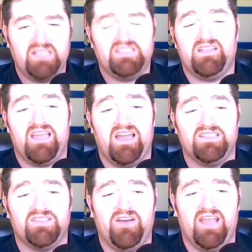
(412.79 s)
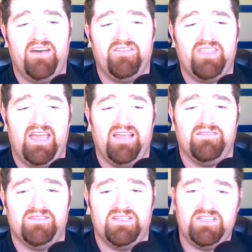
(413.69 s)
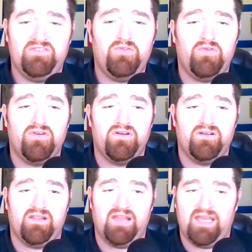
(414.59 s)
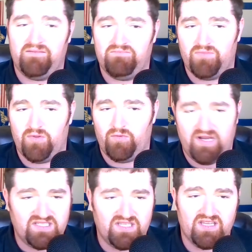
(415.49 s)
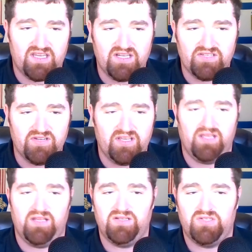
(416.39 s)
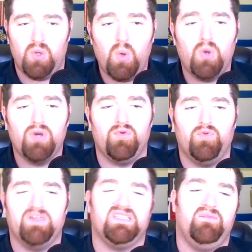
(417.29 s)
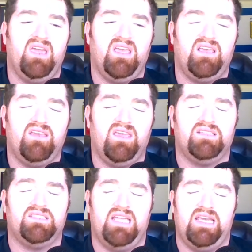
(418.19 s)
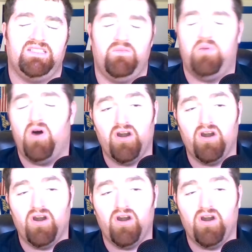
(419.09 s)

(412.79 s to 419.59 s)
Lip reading: Basically, kind of starting out that the Civil War, like the rest of the country, tore the whiskey making states